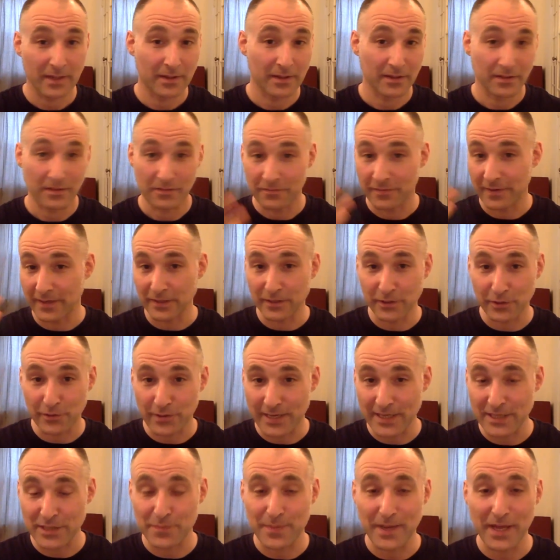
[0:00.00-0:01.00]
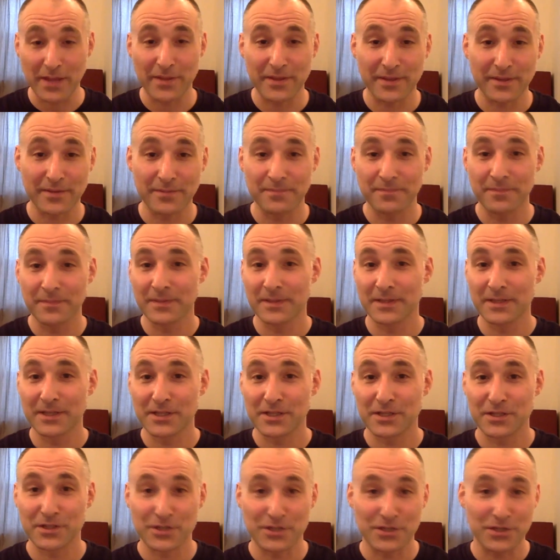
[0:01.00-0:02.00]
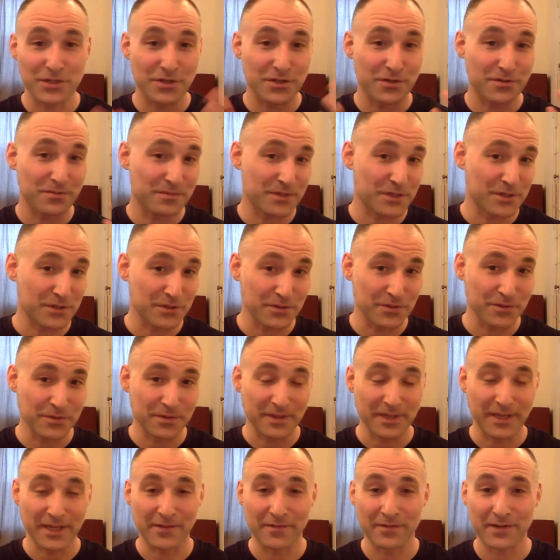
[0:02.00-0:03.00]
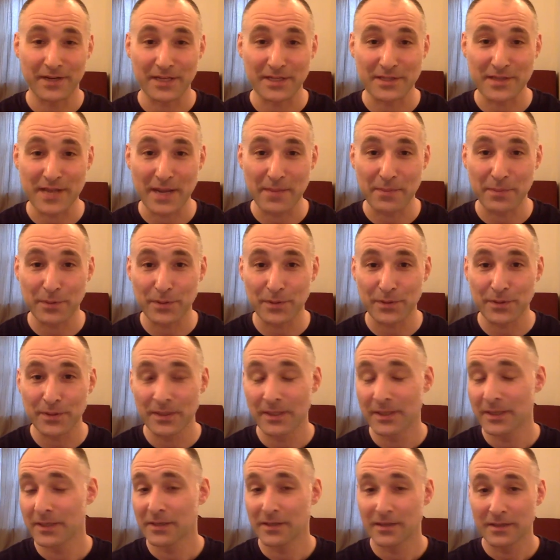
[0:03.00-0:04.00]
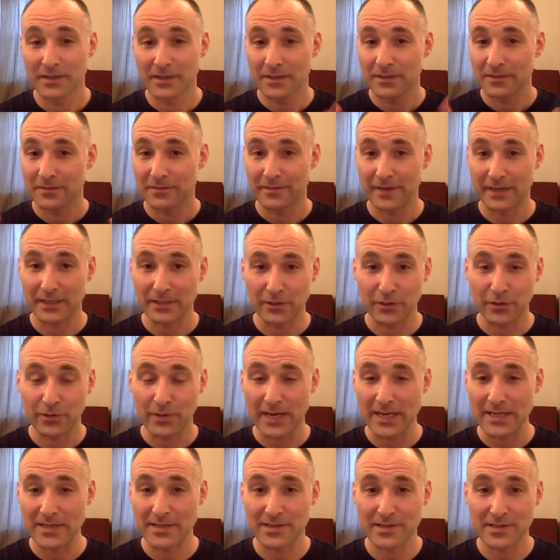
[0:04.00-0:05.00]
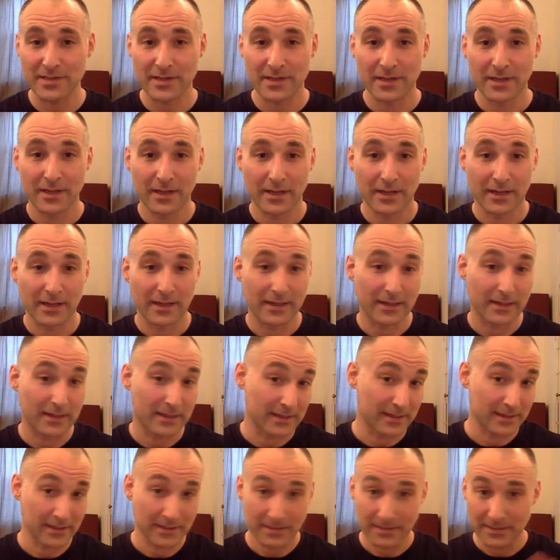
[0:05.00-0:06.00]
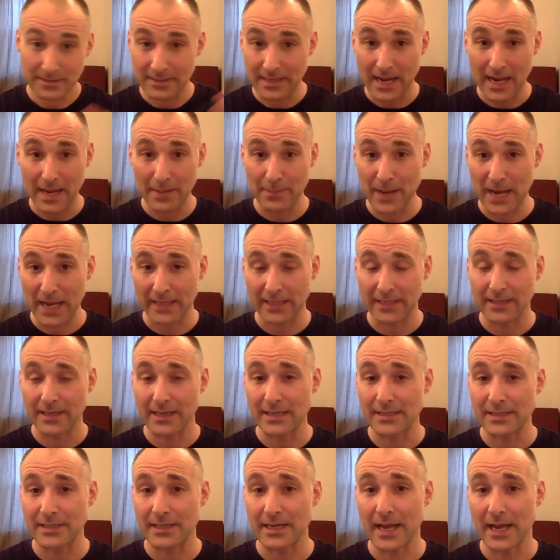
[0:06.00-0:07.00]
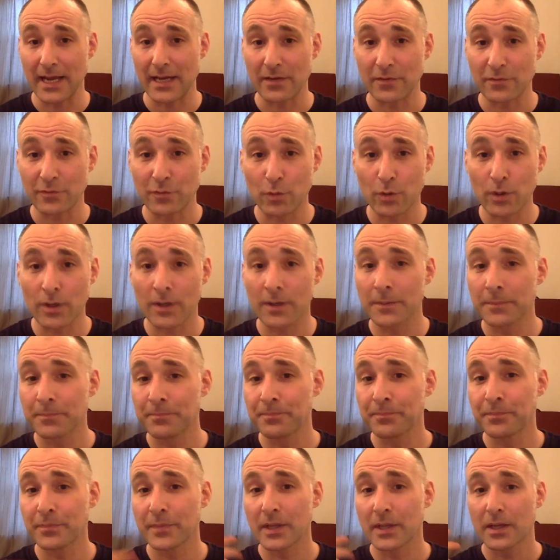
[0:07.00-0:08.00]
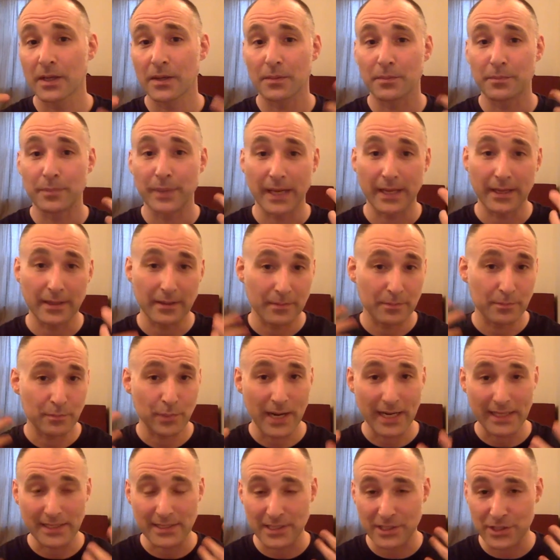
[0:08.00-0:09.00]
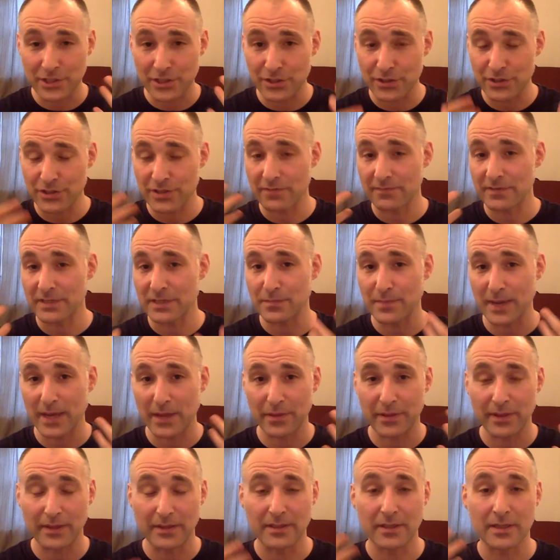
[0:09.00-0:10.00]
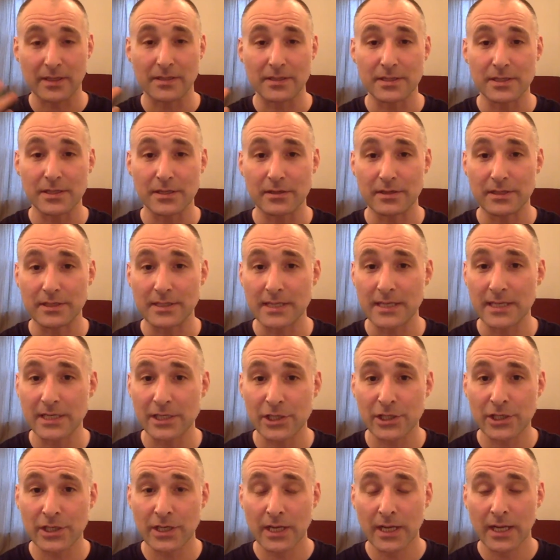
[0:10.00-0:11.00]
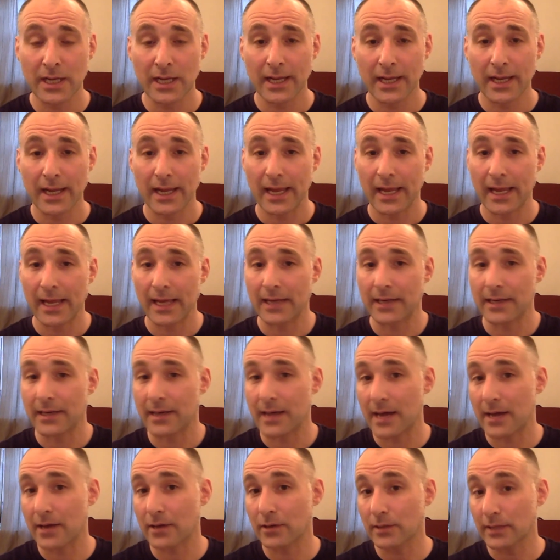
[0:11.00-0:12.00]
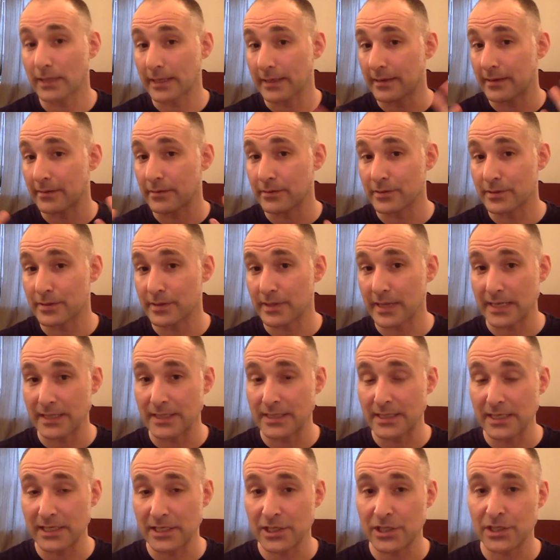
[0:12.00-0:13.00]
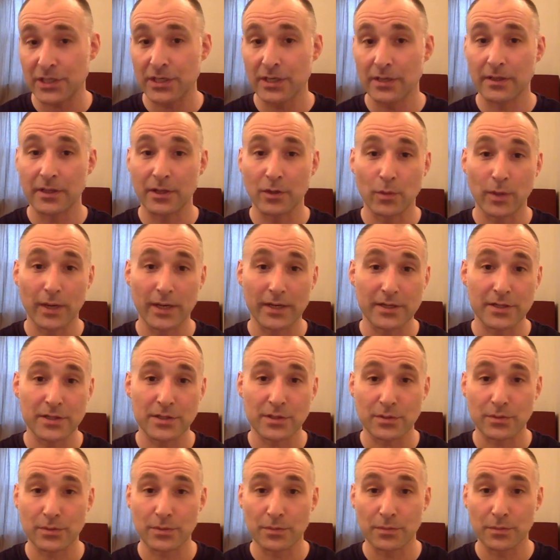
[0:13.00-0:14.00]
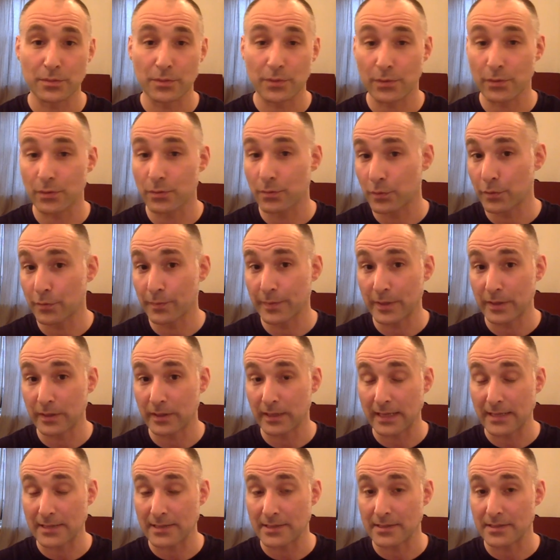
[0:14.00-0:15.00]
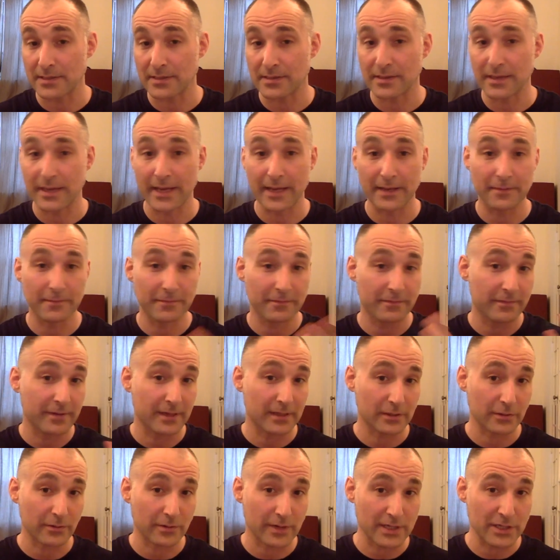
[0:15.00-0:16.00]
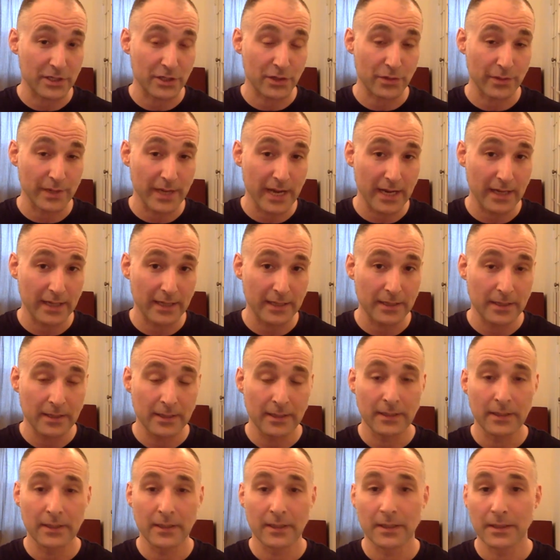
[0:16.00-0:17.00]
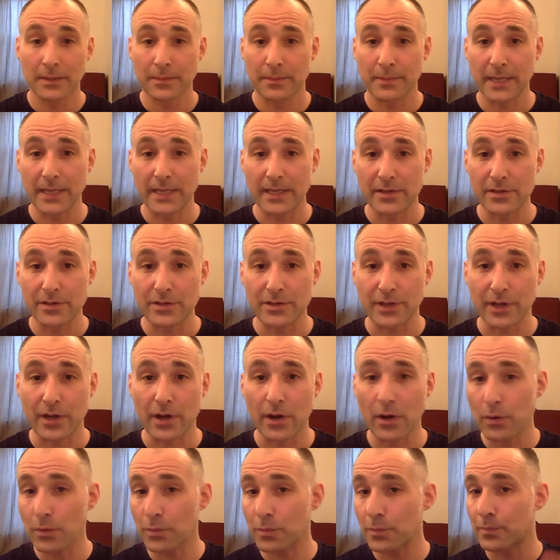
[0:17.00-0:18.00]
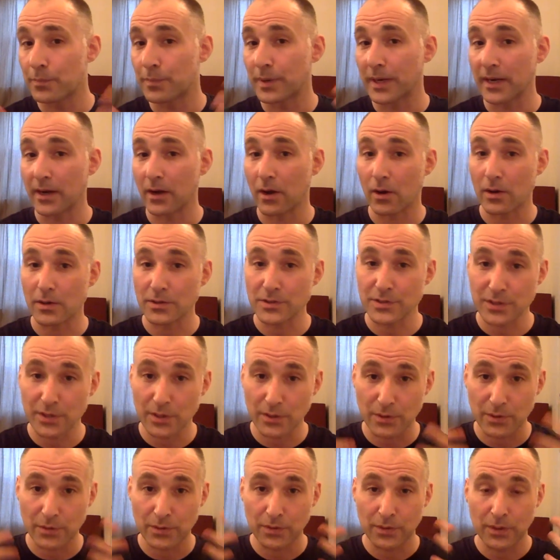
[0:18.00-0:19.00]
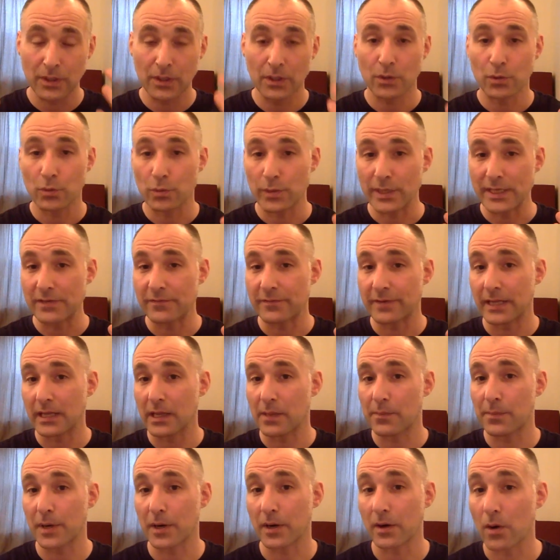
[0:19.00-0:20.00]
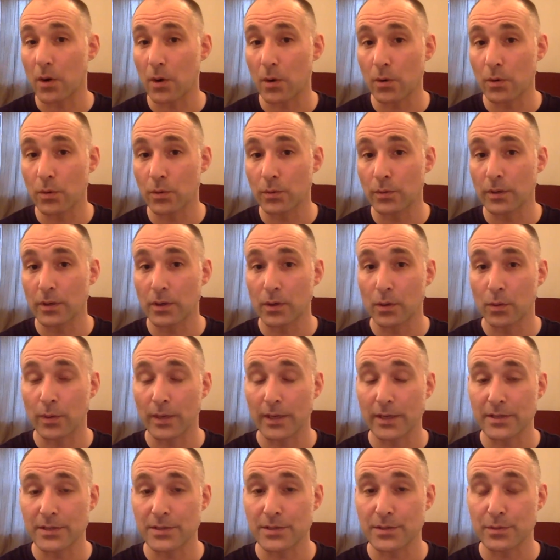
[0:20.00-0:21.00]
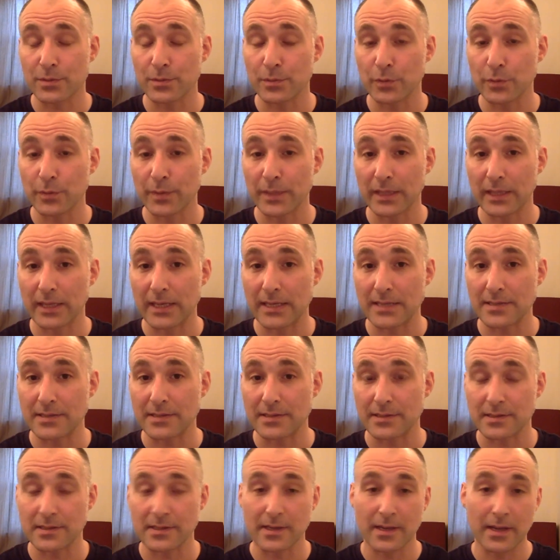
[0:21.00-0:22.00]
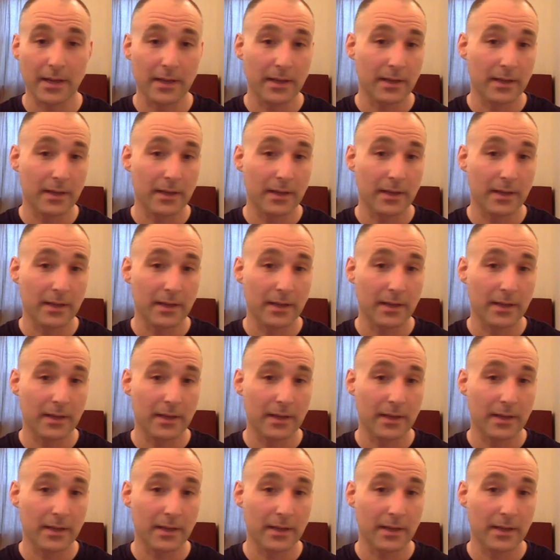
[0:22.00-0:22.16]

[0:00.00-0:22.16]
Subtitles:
The Feldenkrais method, just to give an example, Feldenkrais died back in 1984, but practitioners of his method continue to teach. And not only do they teach the awareness through movement lessons that Feldenkrais created many years ago, but also we develop our own awareness through movement lessons.